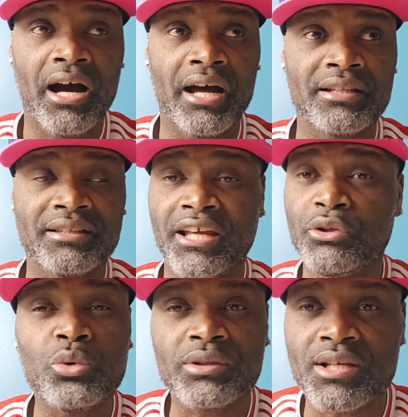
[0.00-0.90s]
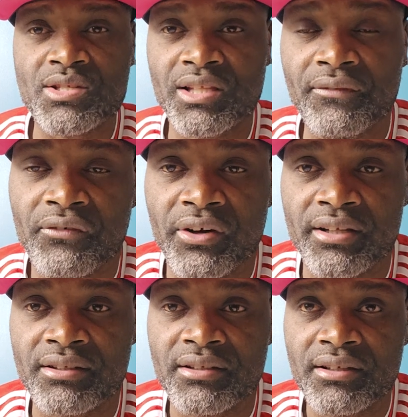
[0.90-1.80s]
and they do things
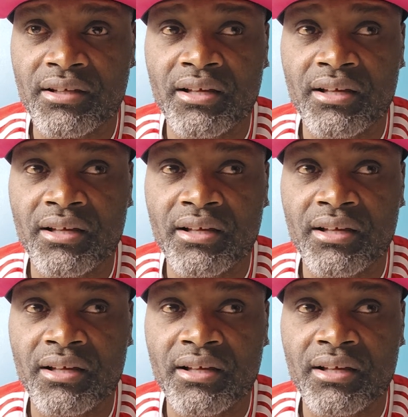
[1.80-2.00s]
different.